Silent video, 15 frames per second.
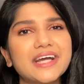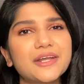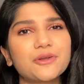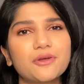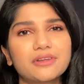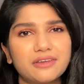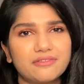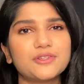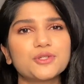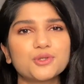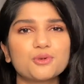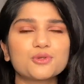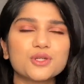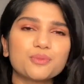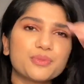not give in to
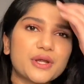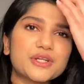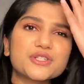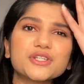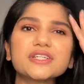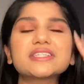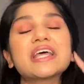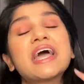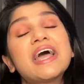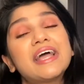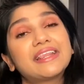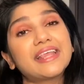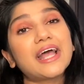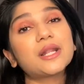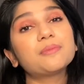social pressures.
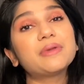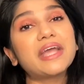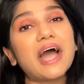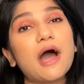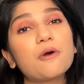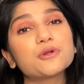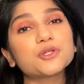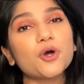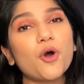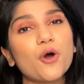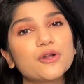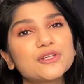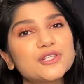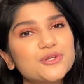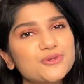That'll be out
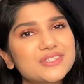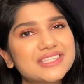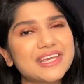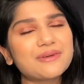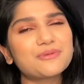on Tuesday,